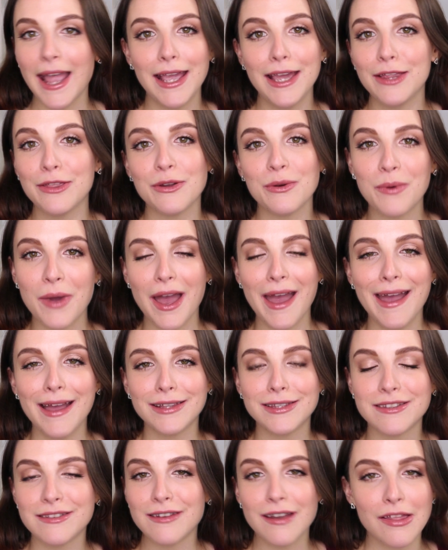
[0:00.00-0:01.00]
either way,
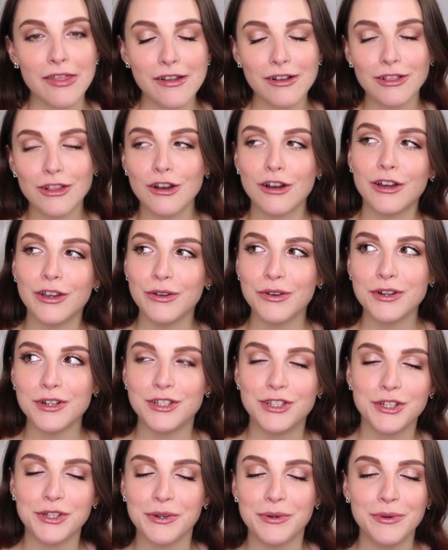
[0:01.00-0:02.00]
it's another look you
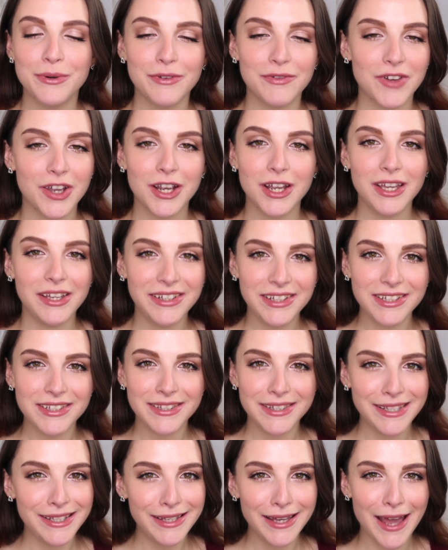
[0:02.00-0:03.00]
could do very
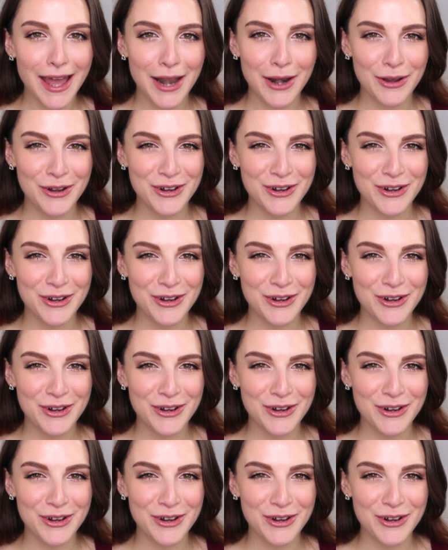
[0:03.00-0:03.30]
easy at